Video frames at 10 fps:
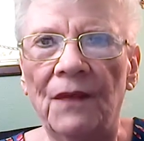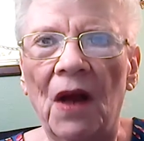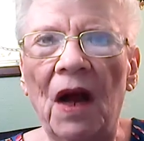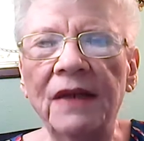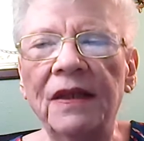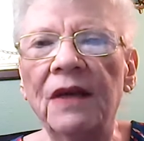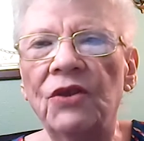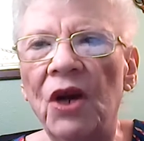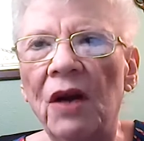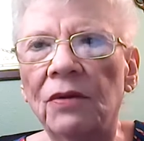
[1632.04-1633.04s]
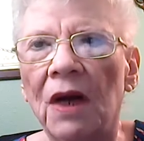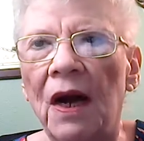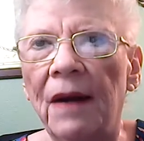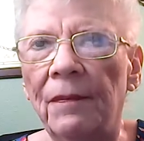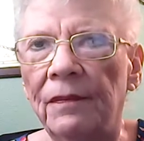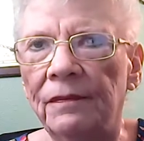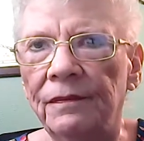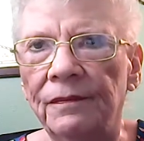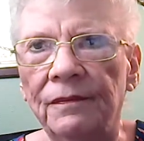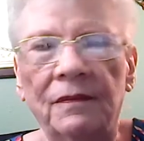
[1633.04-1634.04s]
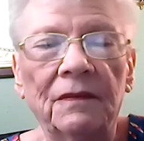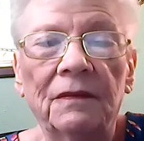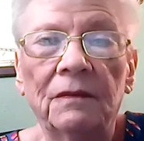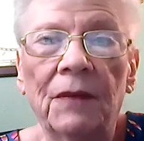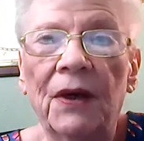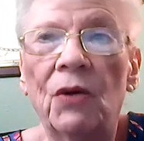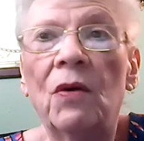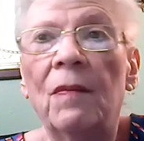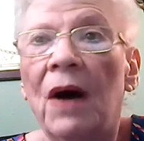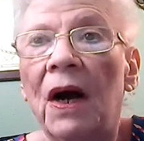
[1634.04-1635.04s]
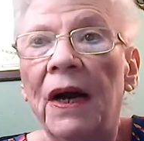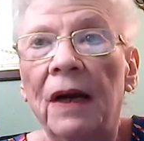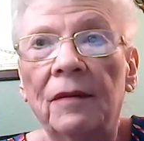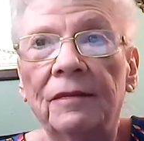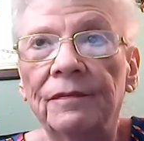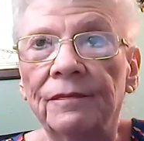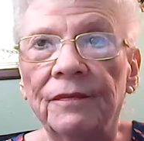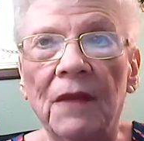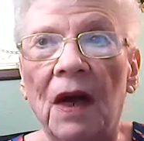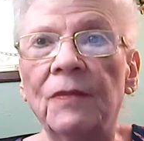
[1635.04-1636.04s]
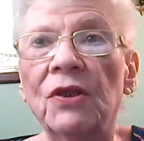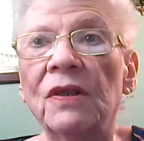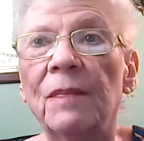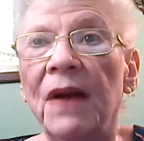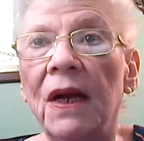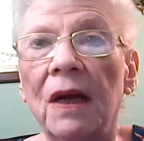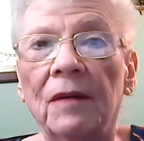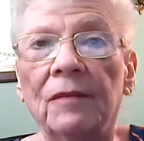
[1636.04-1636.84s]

I say jail time. But who am I? I'm just me.